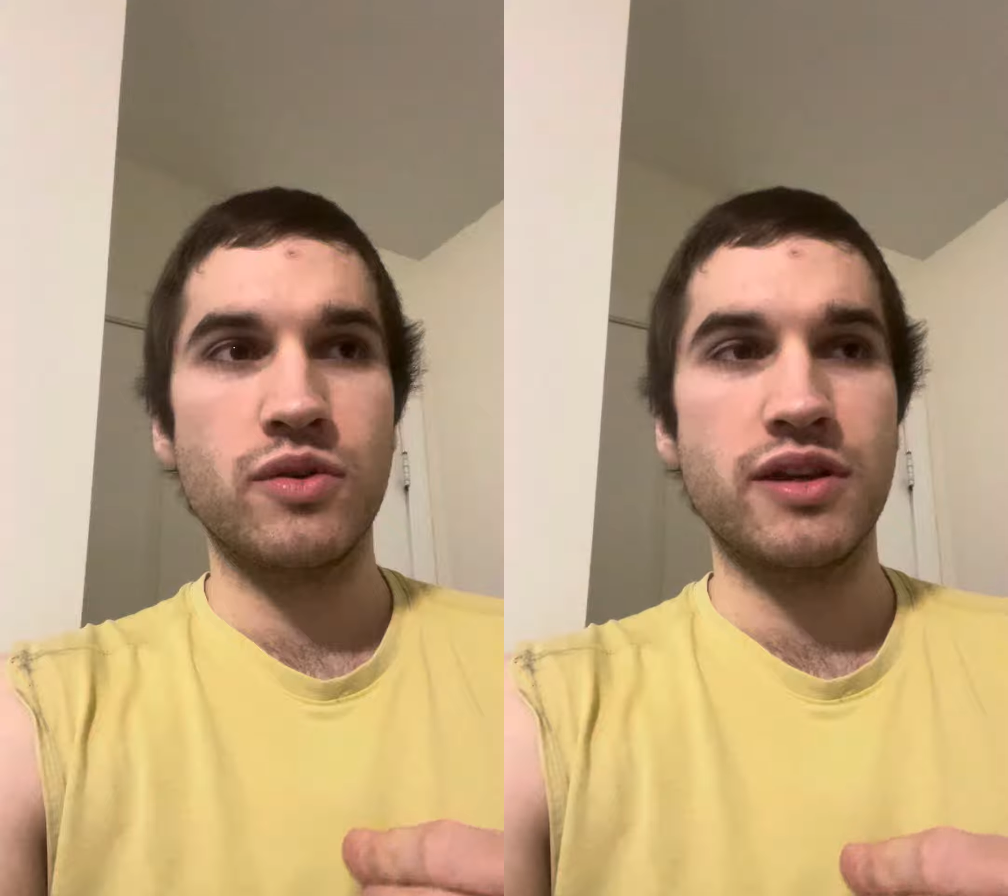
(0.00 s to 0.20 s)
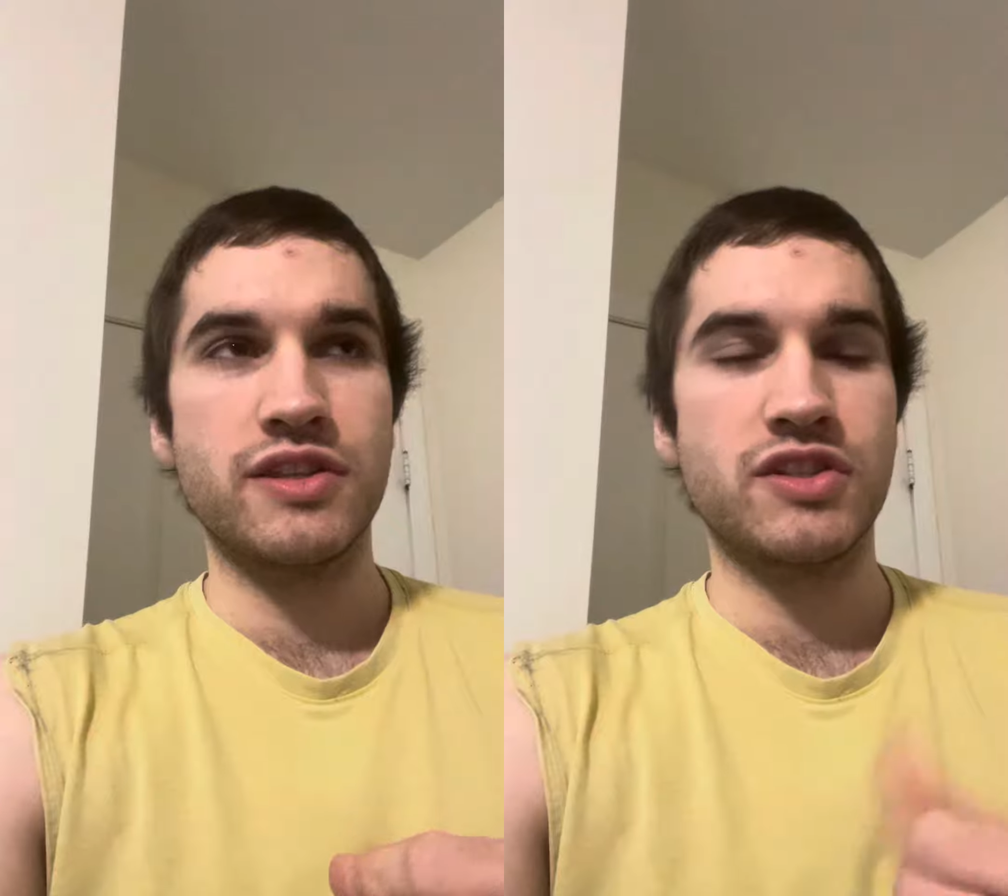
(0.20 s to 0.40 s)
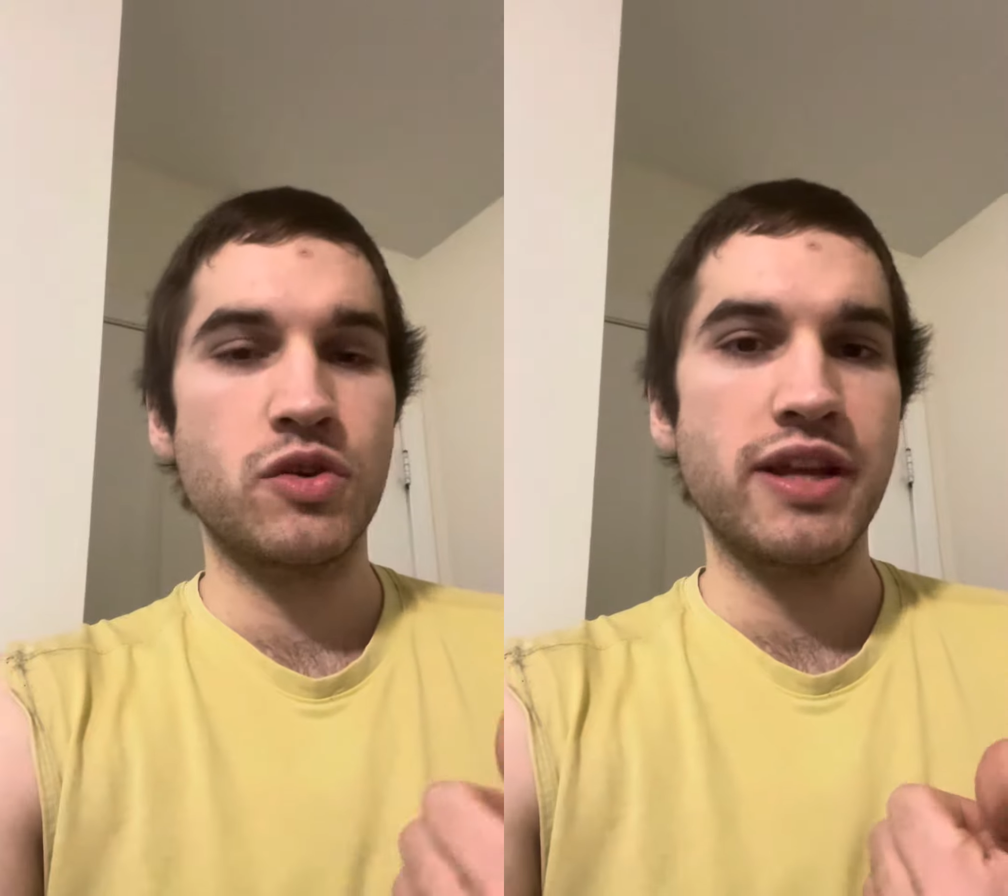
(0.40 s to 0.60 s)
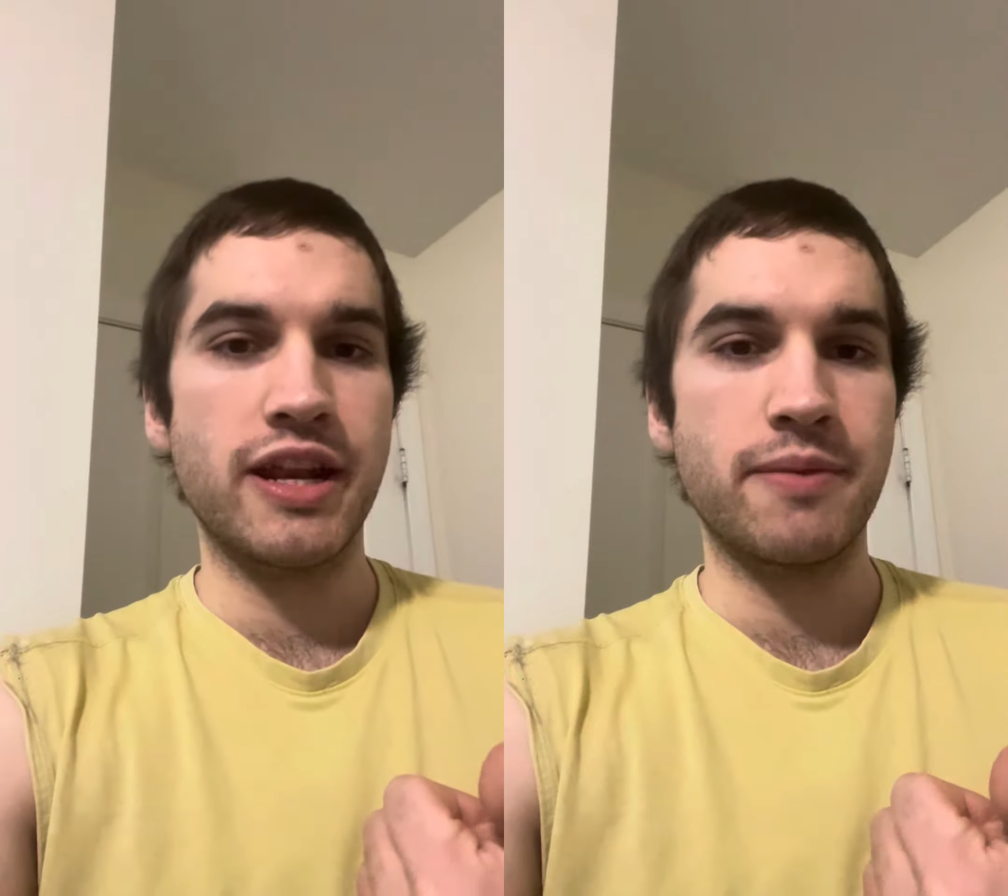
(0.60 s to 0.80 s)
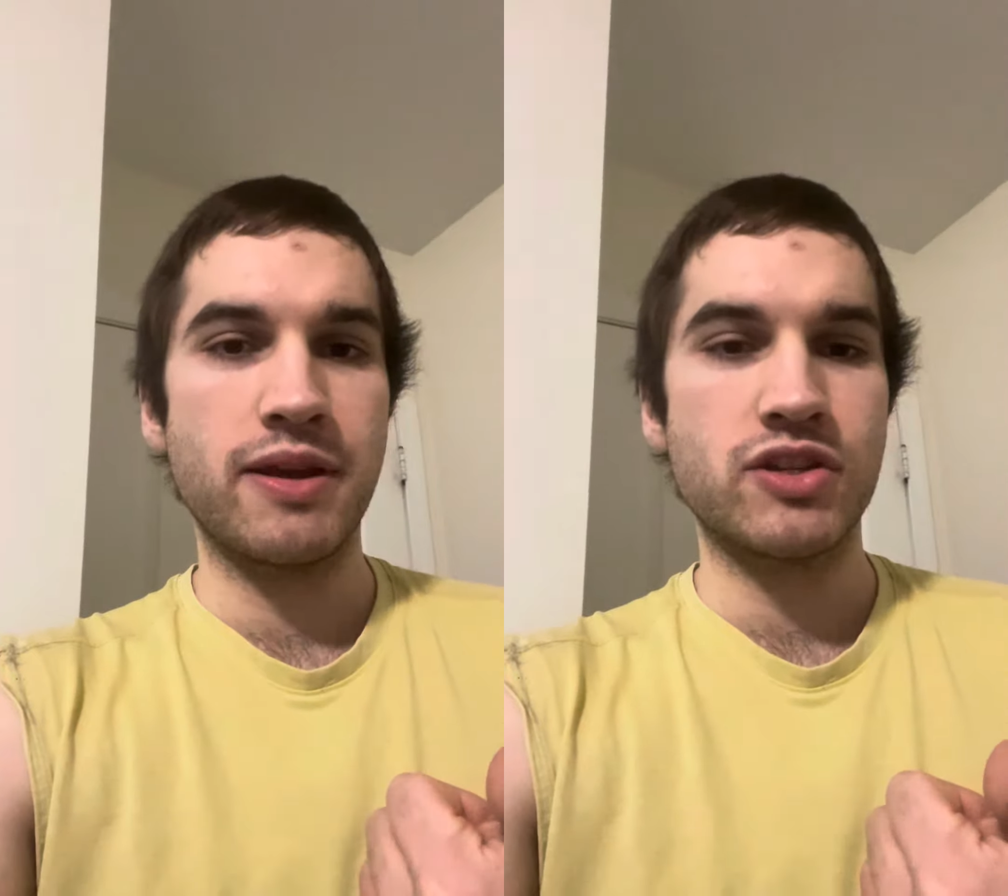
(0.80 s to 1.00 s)
is 2D
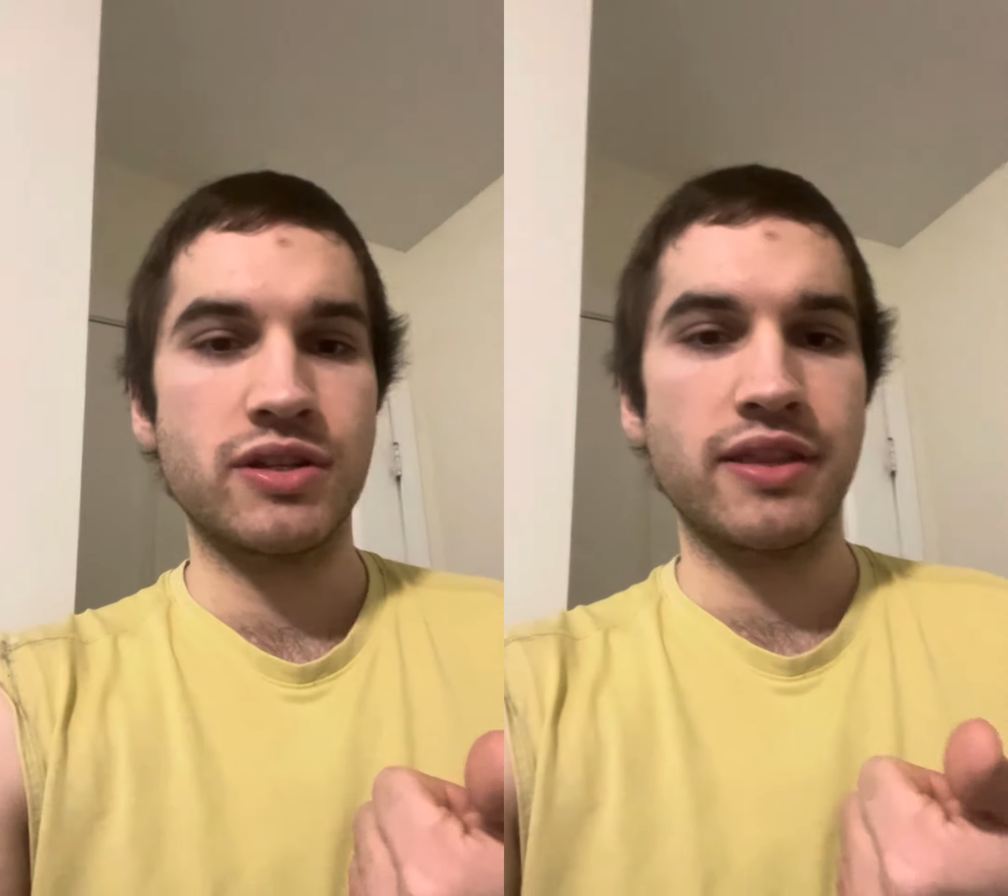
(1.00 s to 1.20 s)
animation,